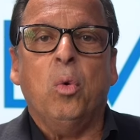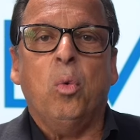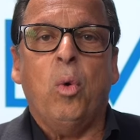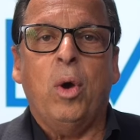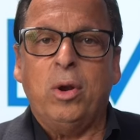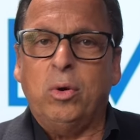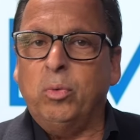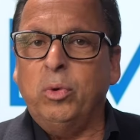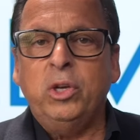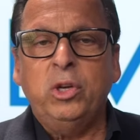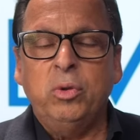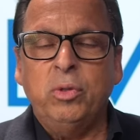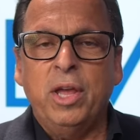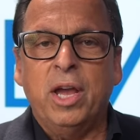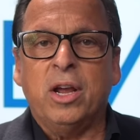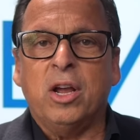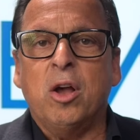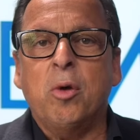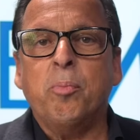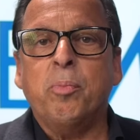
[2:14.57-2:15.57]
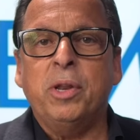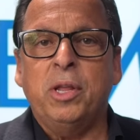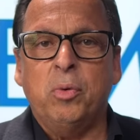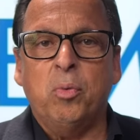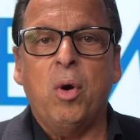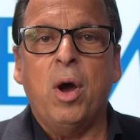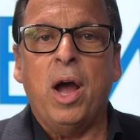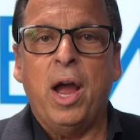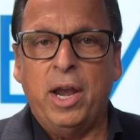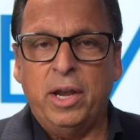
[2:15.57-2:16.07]
Why don't we do that company
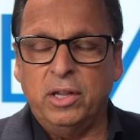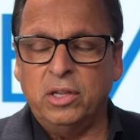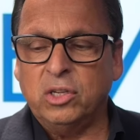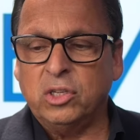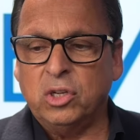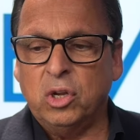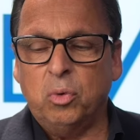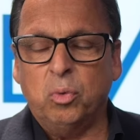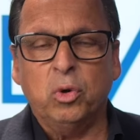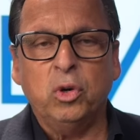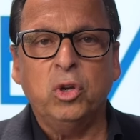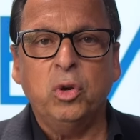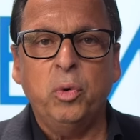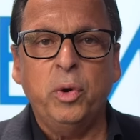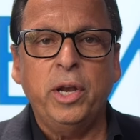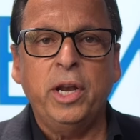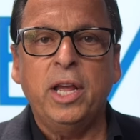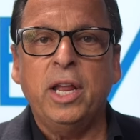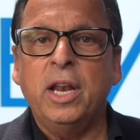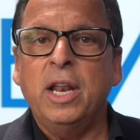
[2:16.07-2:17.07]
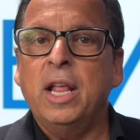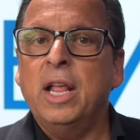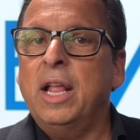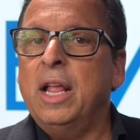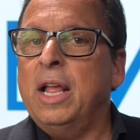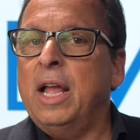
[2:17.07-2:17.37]
wide? And so we're doing it.